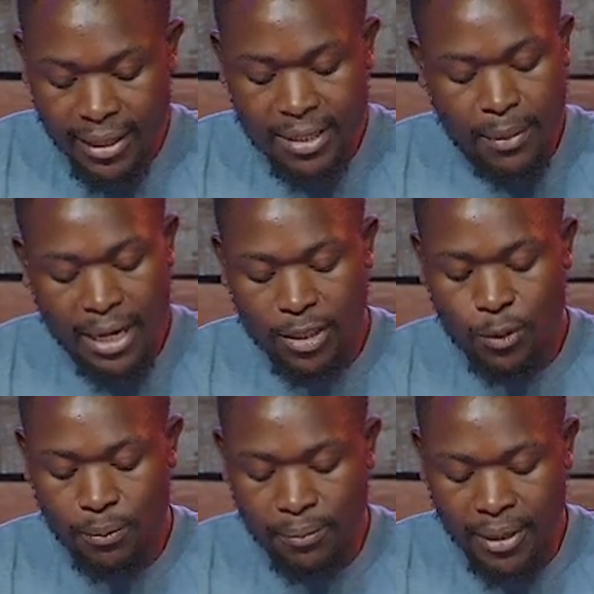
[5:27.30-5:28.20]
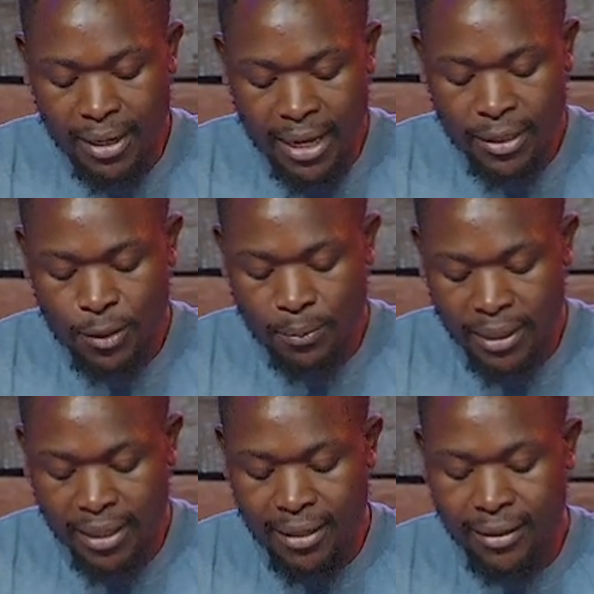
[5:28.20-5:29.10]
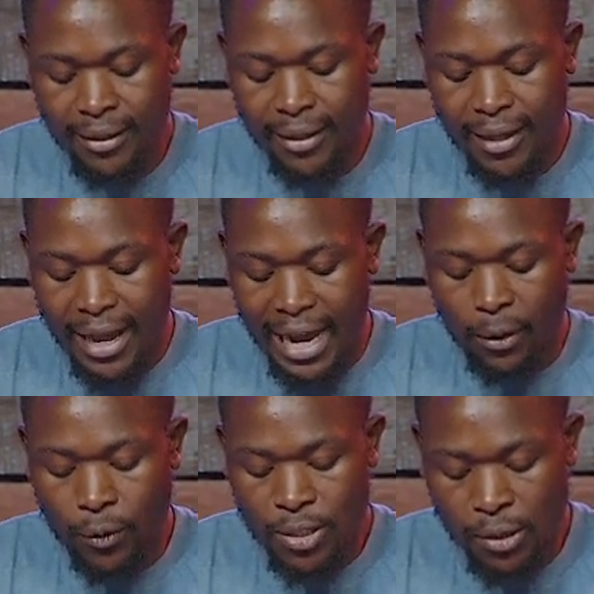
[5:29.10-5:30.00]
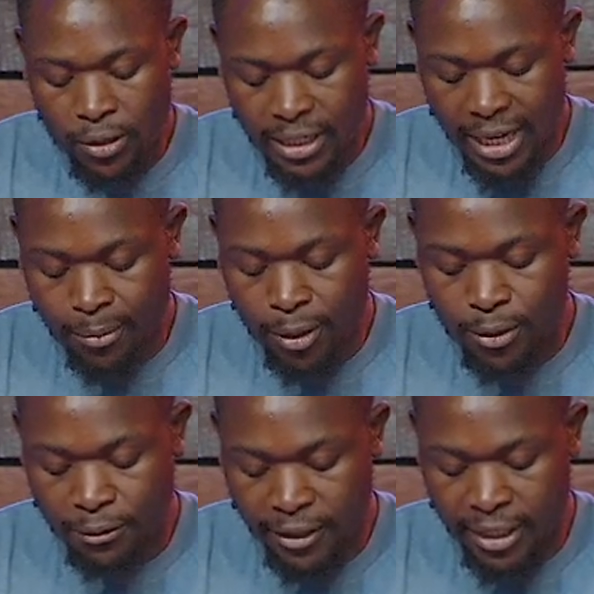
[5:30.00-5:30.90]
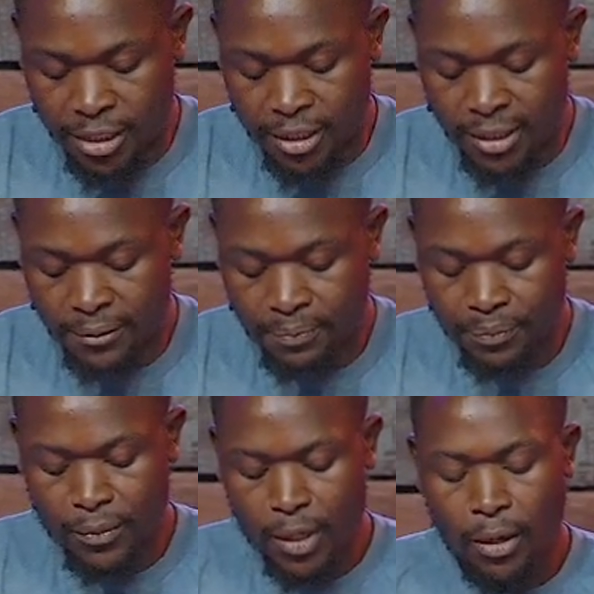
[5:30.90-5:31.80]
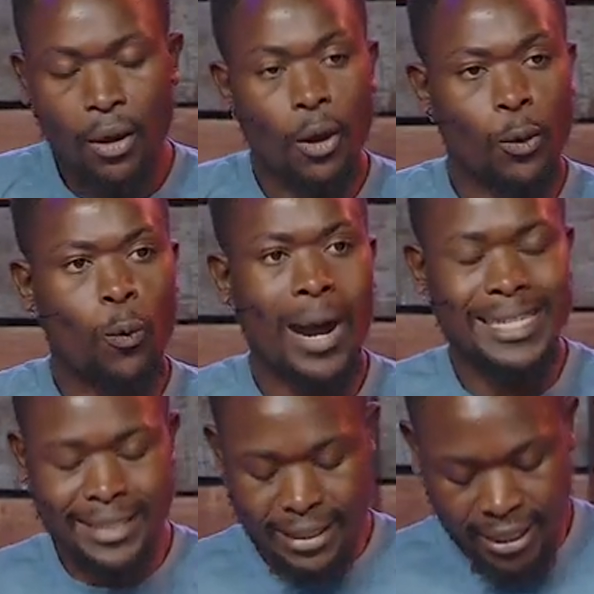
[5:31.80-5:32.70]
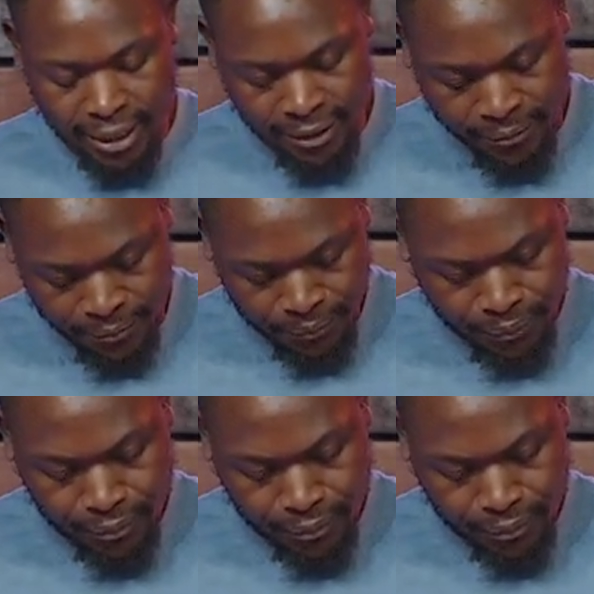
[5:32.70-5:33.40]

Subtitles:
this man began to build and was not able to finish. Or what king